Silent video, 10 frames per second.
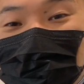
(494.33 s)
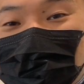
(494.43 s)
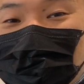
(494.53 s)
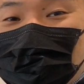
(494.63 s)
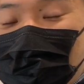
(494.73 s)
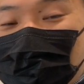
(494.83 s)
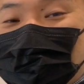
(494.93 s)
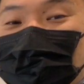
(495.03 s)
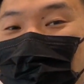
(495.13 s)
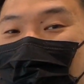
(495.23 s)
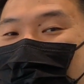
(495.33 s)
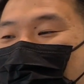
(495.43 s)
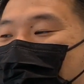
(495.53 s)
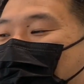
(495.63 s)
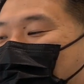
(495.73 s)
image on a
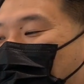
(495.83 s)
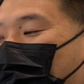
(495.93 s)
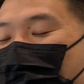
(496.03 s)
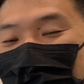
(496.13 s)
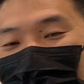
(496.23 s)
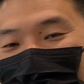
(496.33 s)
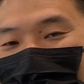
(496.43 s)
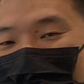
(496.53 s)
screen so the patients can